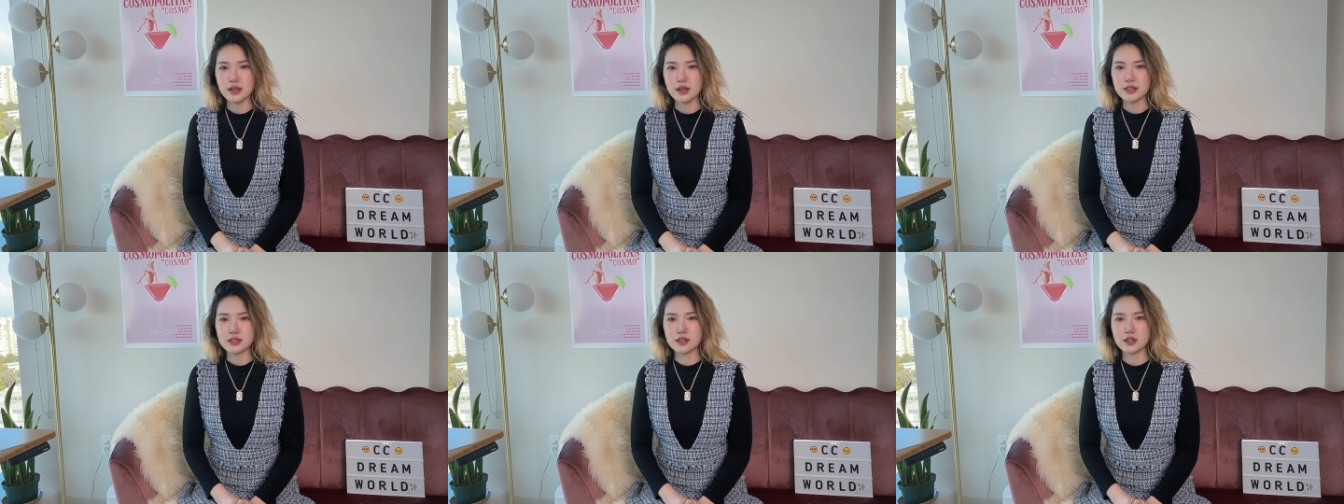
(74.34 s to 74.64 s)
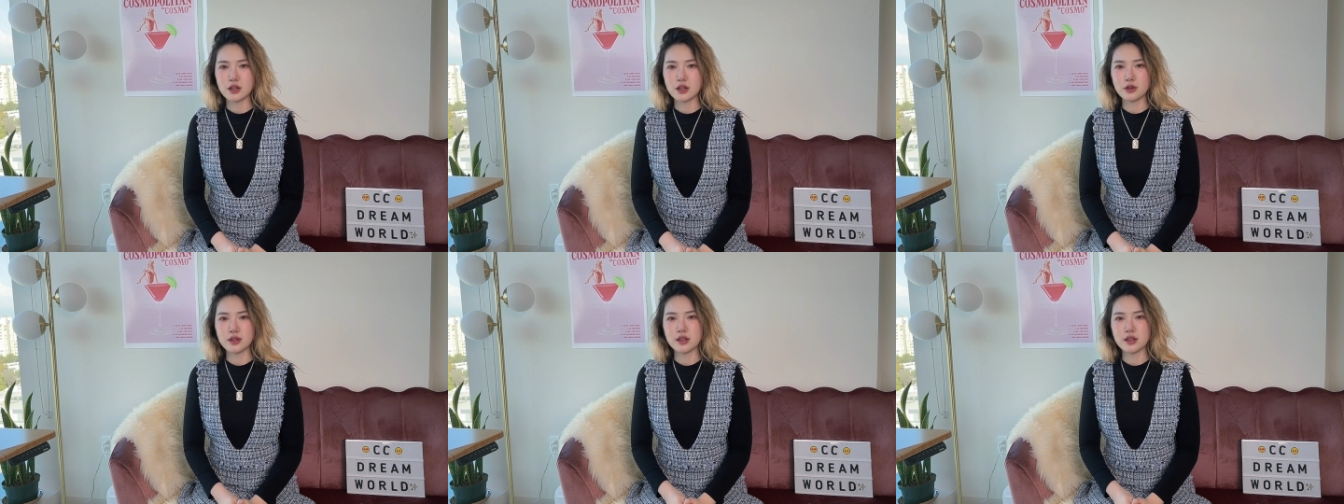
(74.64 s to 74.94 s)

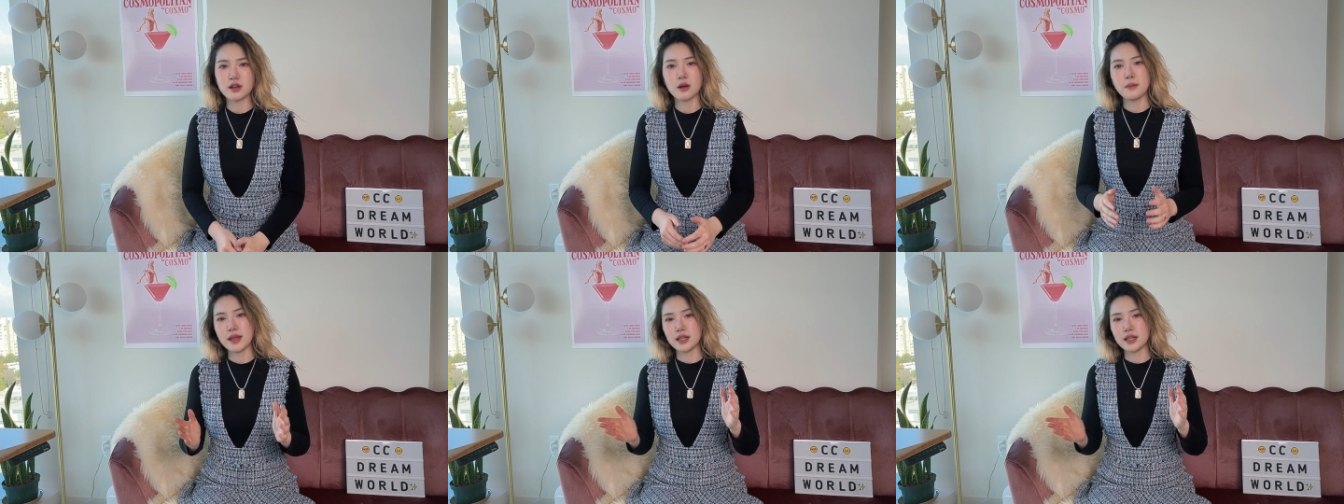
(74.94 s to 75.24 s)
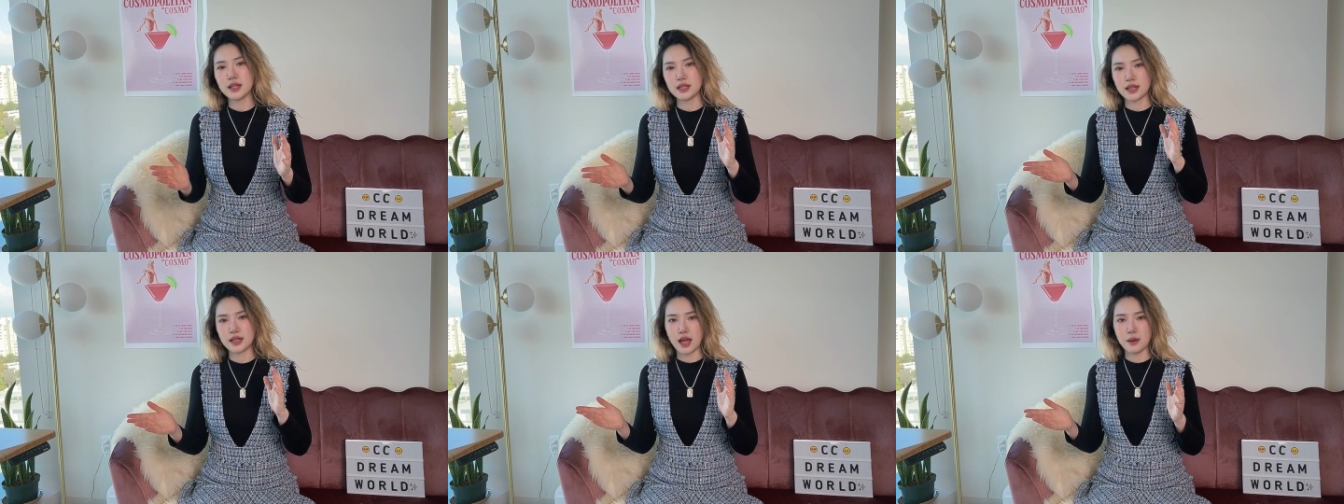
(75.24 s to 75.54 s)
So there are
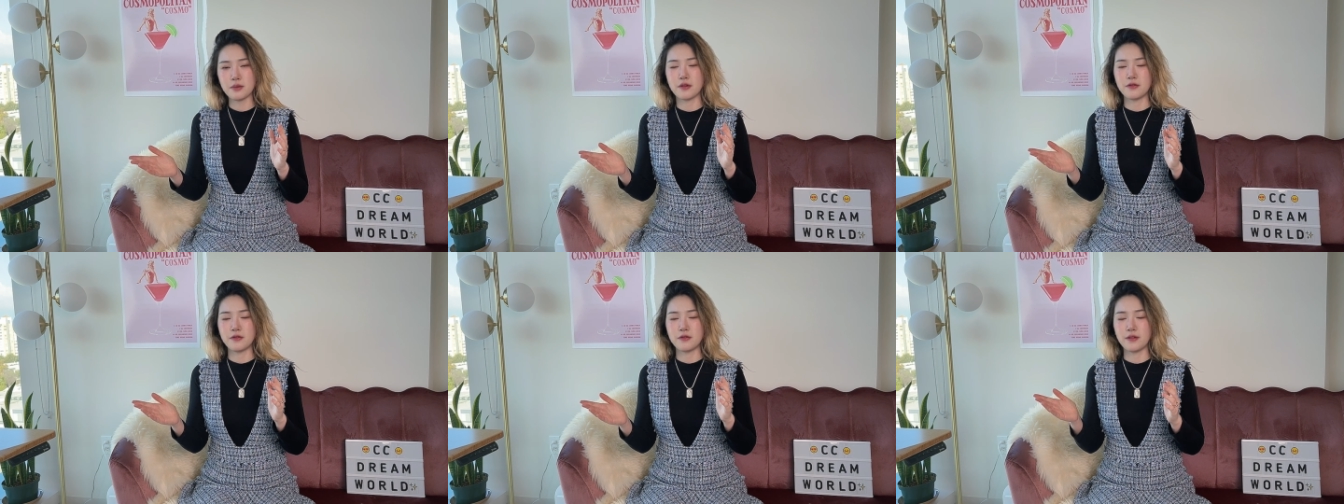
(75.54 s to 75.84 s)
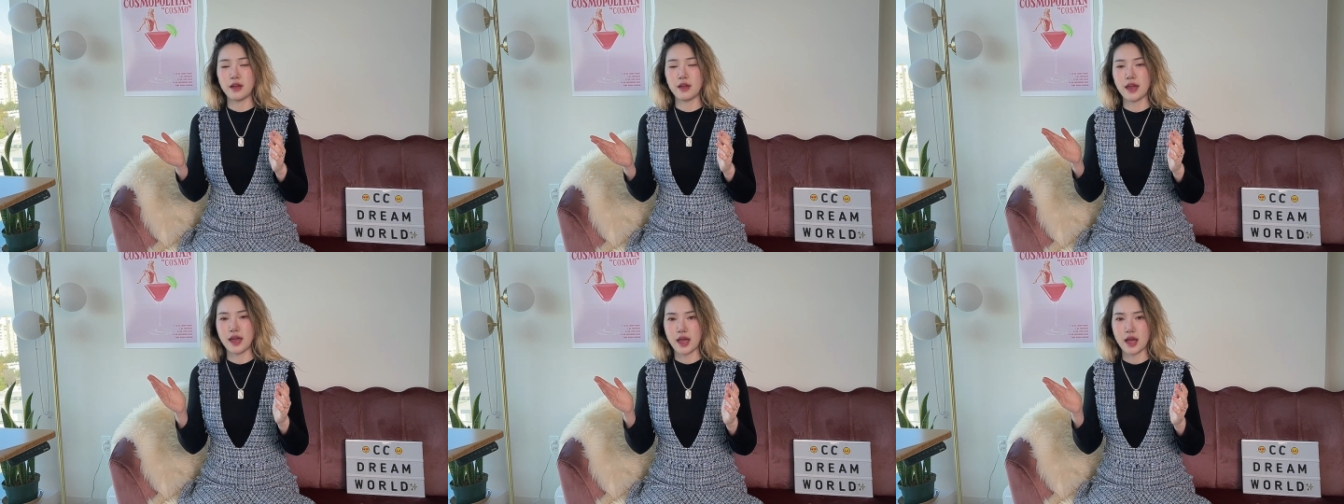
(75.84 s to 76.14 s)
many types of
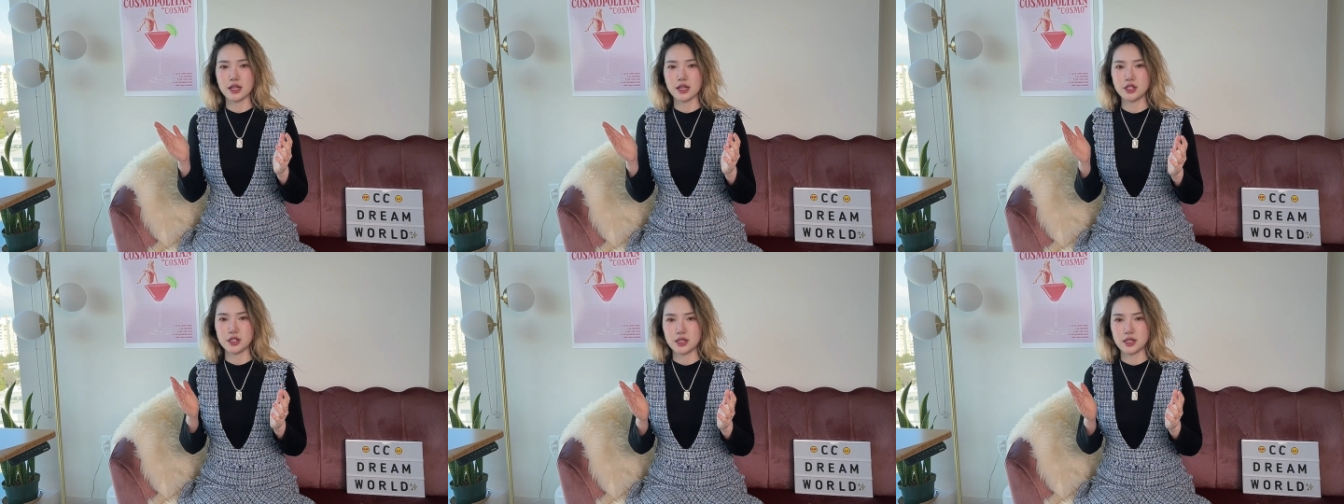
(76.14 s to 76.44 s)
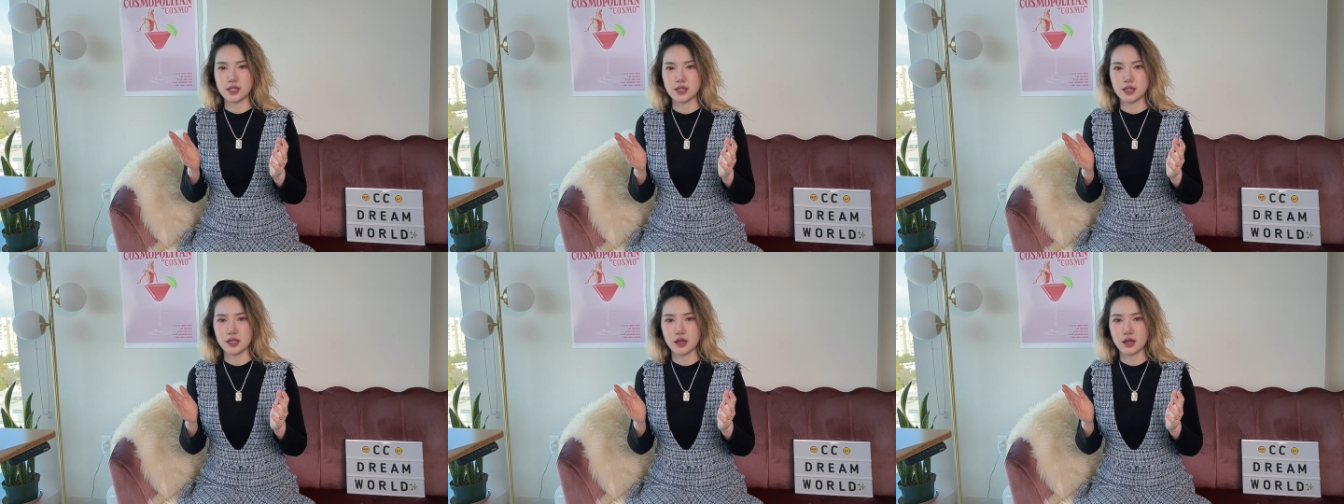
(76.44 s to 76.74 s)

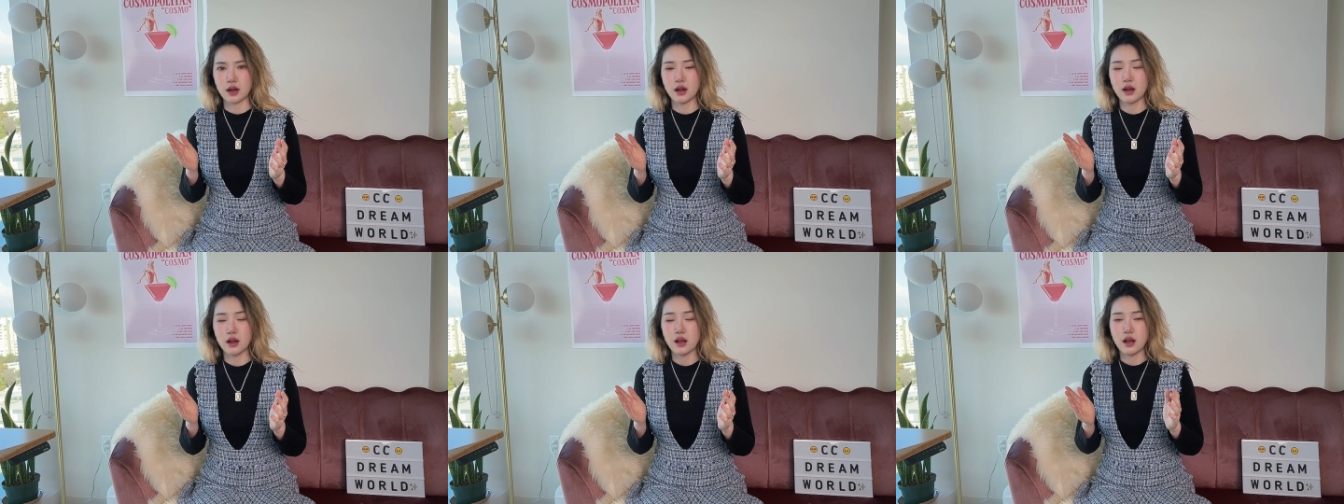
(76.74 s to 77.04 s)
AIGC.